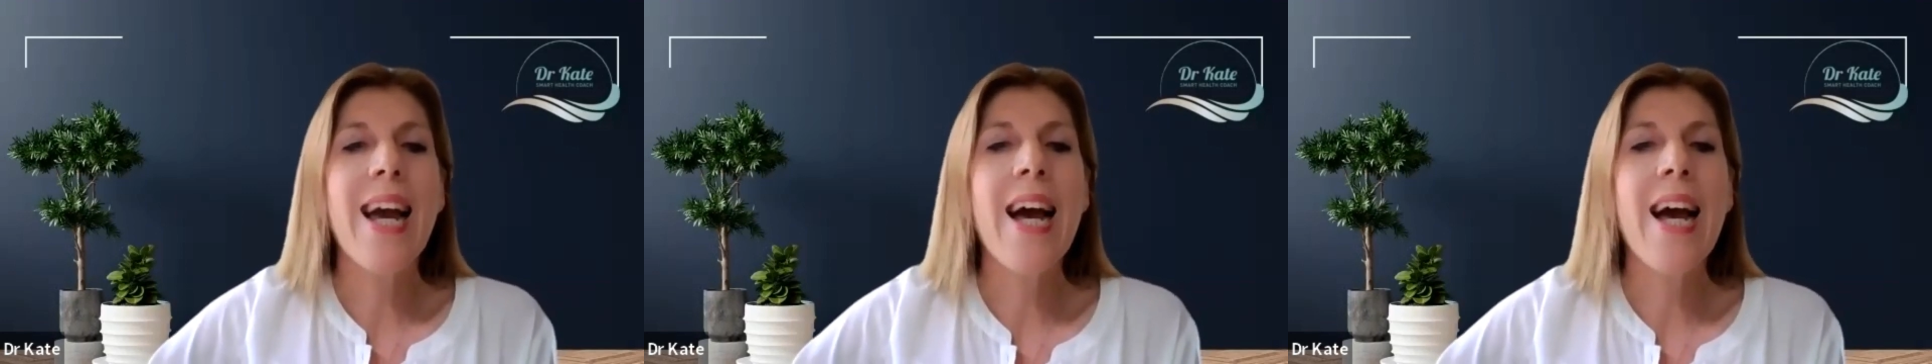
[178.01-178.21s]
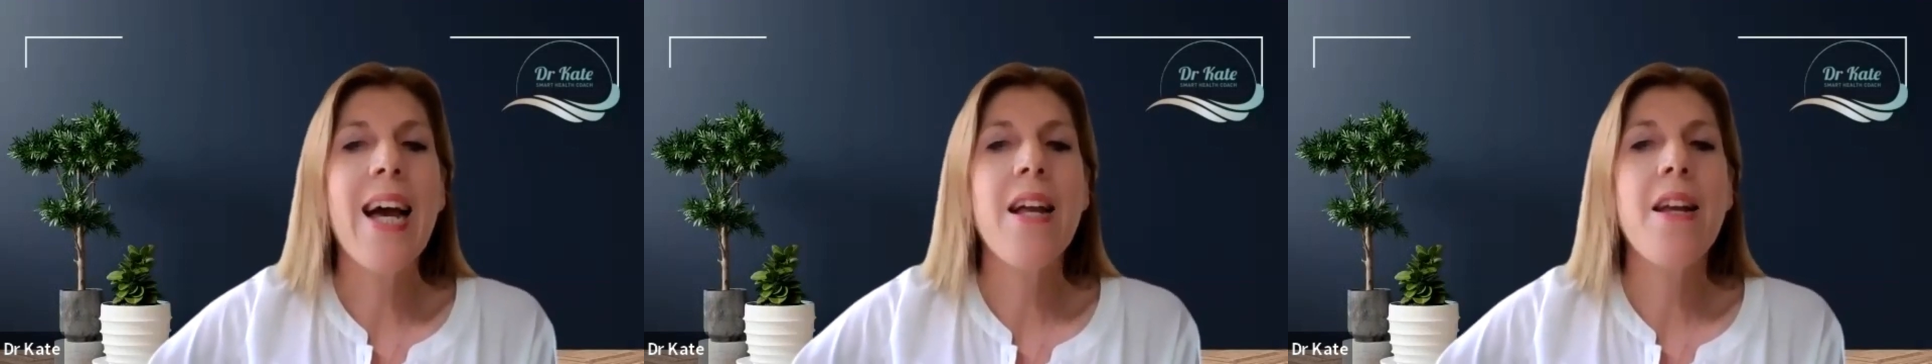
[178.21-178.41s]

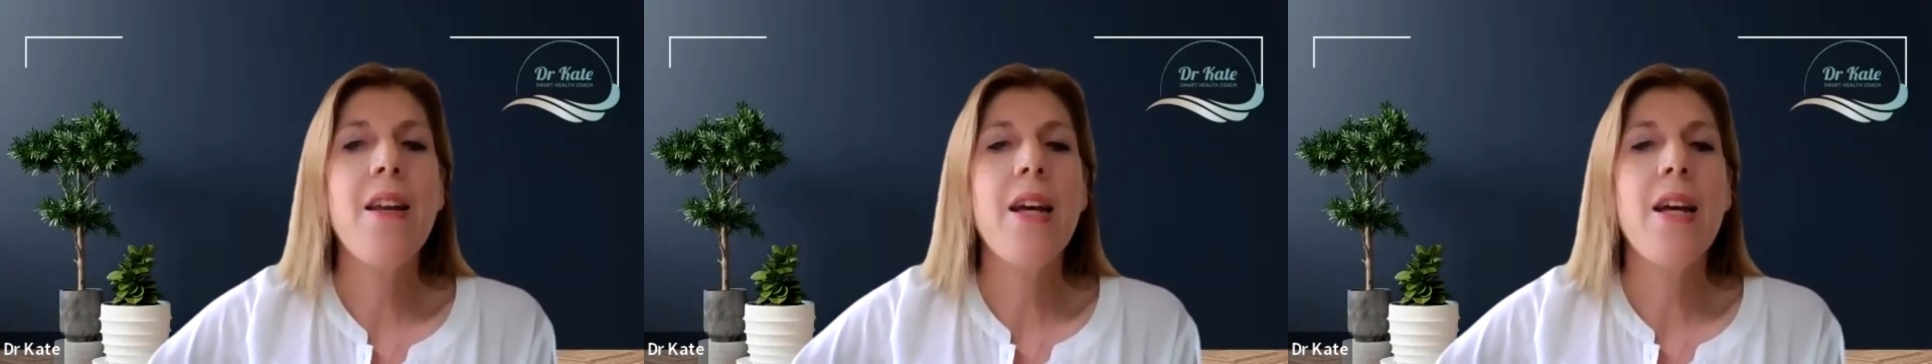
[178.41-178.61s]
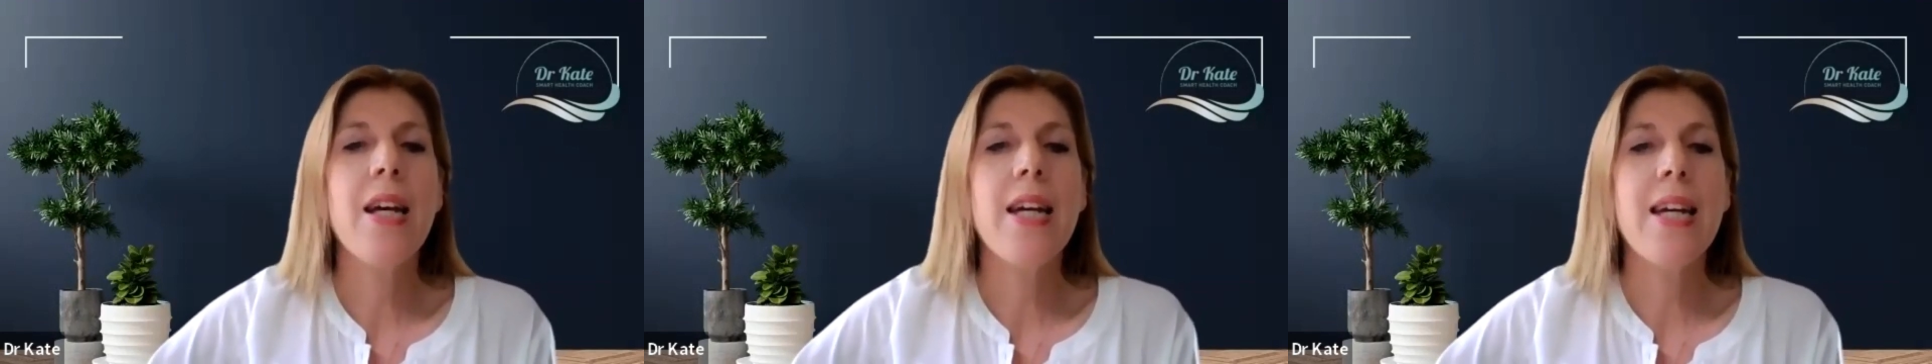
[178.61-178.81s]

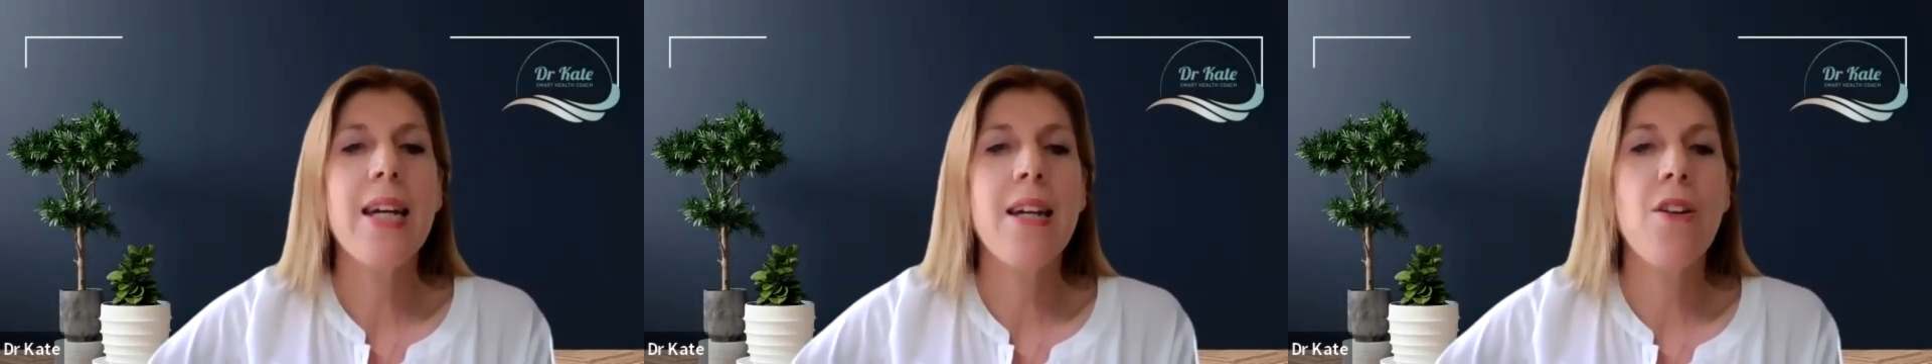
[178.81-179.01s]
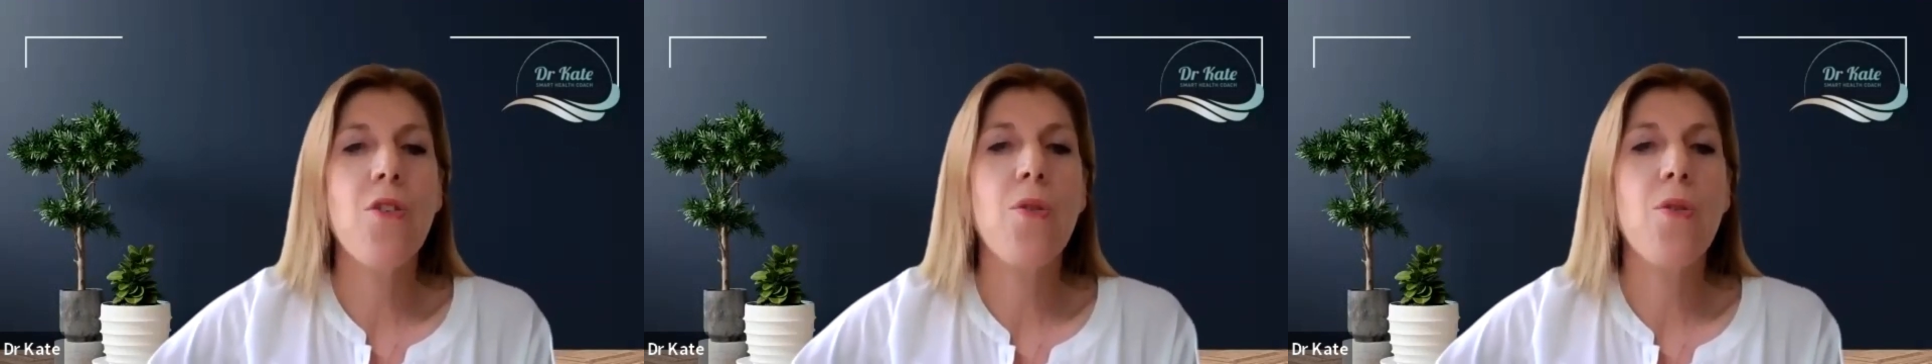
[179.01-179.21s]
can
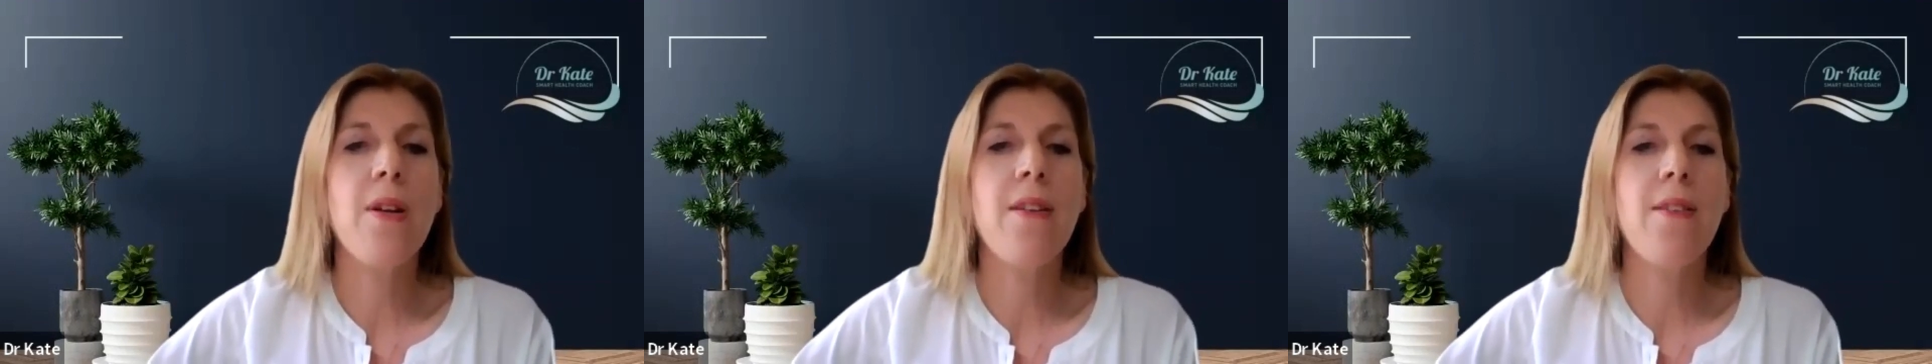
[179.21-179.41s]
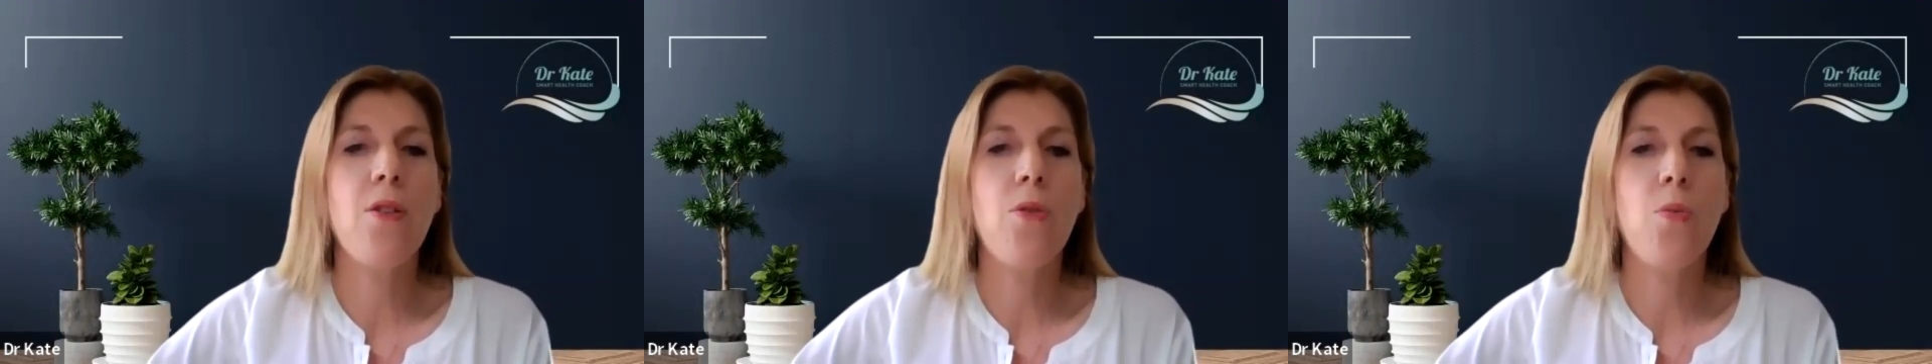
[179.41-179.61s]
increase